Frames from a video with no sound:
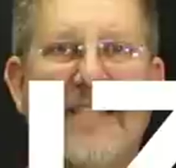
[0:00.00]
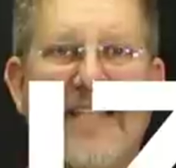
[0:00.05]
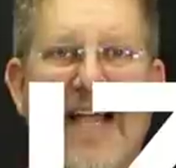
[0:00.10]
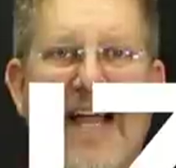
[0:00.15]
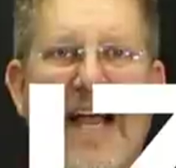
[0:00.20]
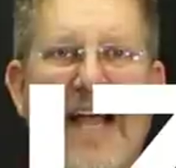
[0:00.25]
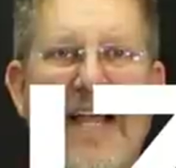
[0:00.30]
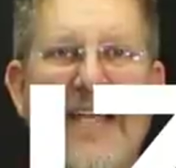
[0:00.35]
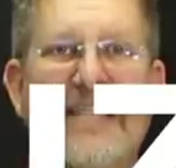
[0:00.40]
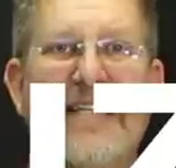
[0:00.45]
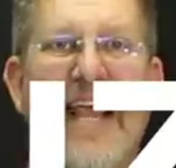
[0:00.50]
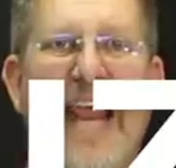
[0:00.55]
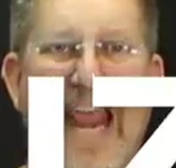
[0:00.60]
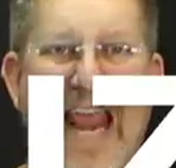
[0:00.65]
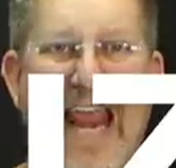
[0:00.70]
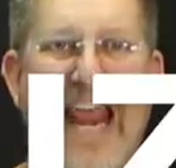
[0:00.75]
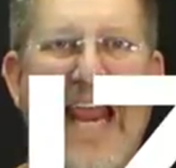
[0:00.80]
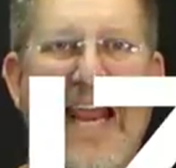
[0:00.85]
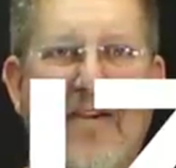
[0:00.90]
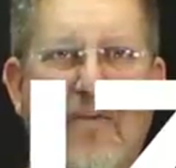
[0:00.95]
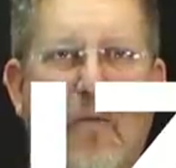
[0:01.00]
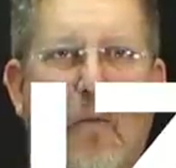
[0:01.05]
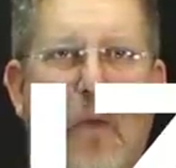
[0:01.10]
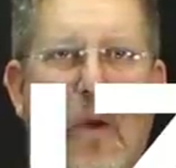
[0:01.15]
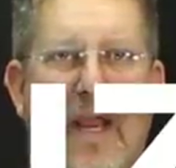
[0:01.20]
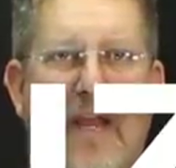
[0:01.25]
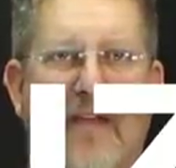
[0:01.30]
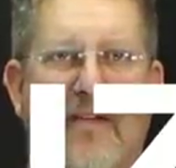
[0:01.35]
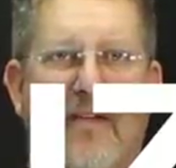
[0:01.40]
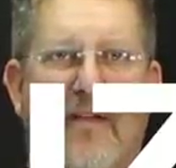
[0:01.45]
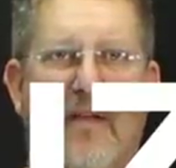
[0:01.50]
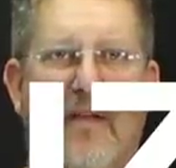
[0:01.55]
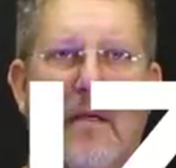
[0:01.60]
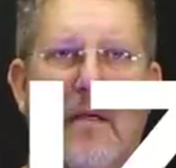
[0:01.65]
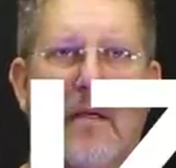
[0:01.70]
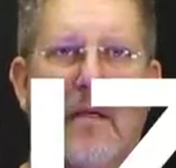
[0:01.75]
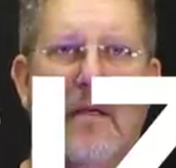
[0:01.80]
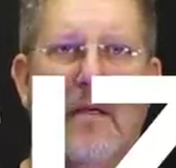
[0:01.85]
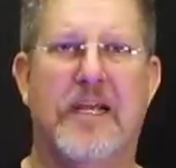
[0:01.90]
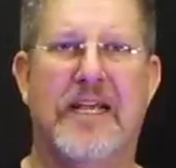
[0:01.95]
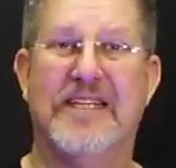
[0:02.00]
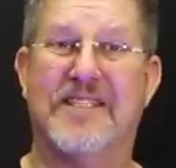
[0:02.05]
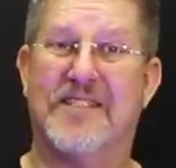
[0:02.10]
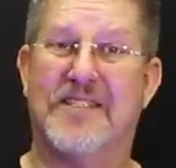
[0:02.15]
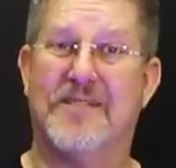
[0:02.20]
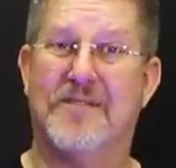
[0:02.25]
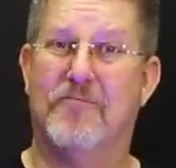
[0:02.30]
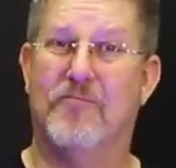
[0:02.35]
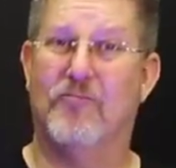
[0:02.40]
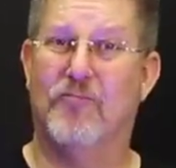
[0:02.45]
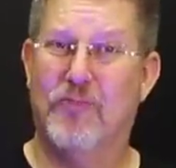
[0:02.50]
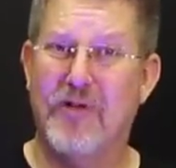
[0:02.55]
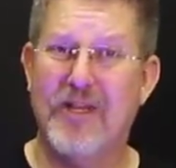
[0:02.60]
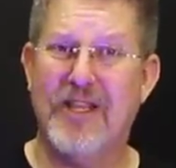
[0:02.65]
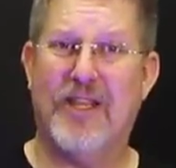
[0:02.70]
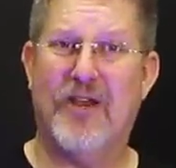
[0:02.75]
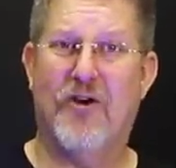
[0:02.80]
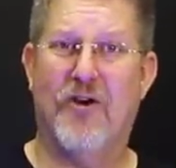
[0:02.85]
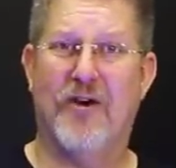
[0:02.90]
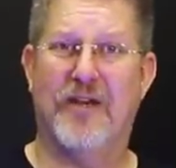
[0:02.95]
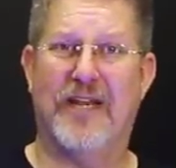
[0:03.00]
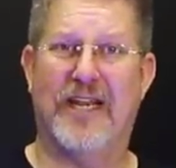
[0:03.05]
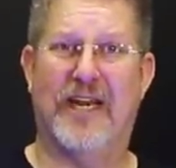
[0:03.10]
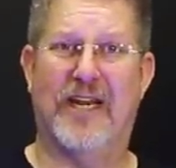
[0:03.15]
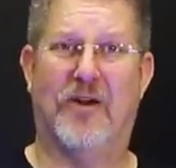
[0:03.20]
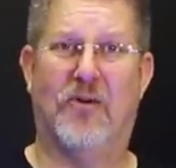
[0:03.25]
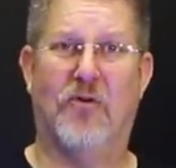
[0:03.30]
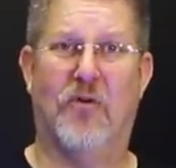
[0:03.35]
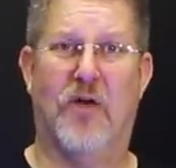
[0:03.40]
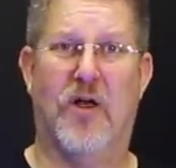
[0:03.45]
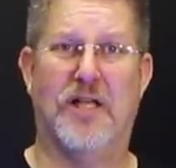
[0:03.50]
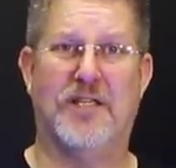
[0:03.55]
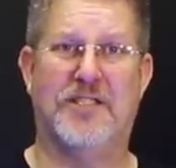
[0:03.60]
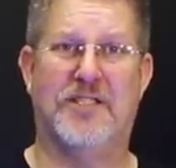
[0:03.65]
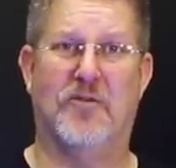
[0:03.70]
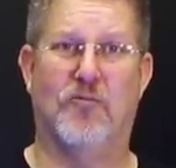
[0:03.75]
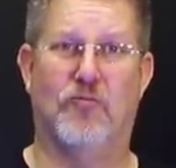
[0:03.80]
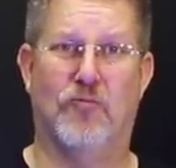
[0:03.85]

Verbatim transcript: size and weight. It's really hard to get across the